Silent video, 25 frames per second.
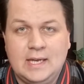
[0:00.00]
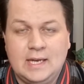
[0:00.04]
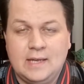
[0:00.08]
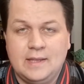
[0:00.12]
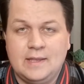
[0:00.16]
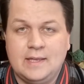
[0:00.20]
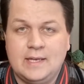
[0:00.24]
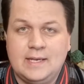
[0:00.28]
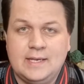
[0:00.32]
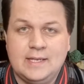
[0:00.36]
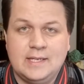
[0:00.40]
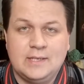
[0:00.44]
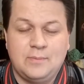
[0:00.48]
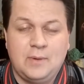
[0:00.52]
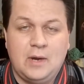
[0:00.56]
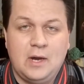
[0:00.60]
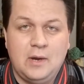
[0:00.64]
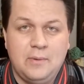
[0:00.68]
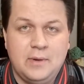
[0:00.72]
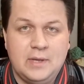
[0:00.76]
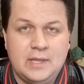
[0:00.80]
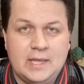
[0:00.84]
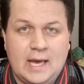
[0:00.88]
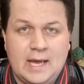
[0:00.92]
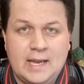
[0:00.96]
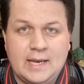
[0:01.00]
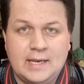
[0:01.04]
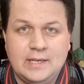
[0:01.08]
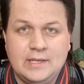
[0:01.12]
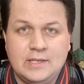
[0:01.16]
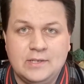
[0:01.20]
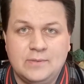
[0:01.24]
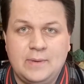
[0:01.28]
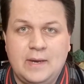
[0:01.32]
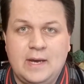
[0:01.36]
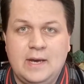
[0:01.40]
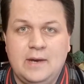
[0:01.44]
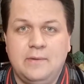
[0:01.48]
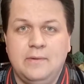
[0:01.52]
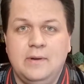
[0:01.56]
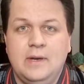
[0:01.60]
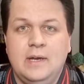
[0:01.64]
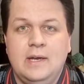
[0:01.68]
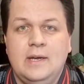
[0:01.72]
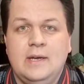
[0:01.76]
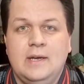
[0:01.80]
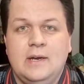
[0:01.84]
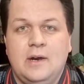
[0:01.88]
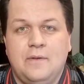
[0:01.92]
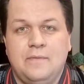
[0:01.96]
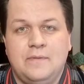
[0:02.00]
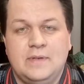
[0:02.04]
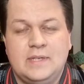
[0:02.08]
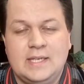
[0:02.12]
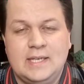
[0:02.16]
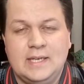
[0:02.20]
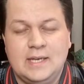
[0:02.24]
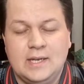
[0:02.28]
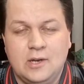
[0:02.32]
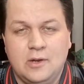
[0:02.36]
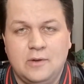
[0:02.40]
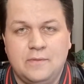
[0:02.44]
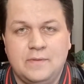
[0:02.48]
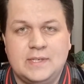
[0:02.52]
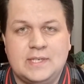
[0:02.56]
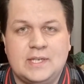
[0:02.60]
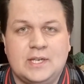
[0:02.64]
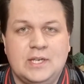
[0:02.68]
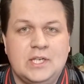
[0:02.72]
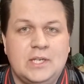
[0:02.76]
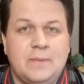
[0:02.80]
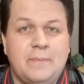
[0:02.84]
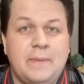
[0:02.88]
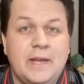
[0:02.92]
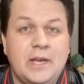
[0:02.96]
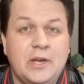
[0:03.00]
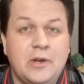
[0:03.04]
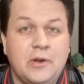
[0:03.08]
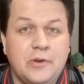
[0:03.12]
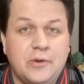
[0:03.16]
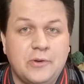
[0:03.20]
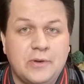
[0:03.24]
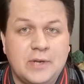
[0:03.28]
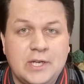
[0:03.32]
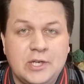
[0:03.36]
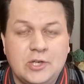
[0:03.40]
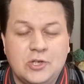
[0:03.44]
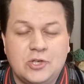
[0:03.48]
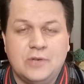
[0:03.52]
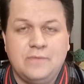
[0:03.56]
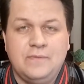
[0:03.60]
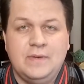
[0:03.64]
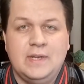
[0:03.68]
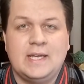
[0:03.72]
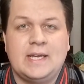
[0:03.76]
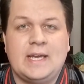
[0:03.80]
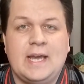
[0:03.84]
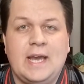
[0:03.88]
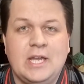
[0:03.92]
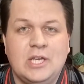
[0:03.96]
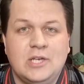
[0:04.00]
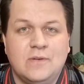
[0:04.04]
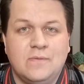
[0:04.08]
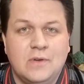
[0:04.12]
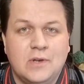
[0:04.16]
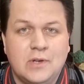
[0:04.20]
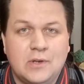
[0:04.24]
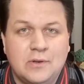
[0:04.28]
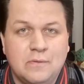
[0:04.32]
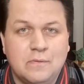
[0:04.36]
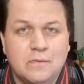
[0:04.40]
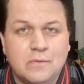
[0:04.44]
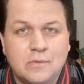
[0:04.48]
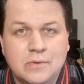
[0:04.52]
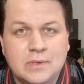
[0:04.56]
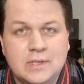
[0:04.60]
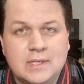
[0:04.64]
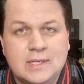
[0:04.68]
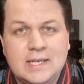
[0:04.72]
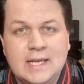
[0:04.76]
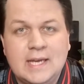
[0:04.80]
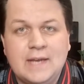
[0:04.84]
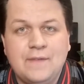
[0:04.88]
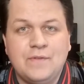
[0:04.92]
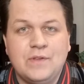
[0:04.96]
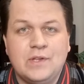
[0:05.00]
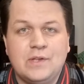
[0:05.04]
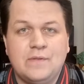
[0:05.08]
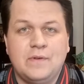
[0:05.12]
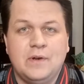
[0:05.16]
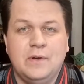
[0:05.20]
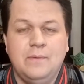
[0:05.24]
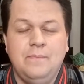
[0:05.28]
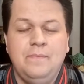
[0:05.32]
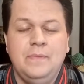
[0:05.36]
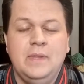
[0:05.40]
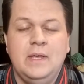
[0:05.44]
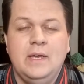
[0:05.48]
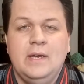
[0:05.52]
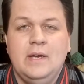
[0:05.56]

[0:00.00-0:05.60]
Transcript: I think is well worth adding as well. Obviously, a lot of it's going to depend on your history of Nick Cage, I'll be looking forward to seeing this film.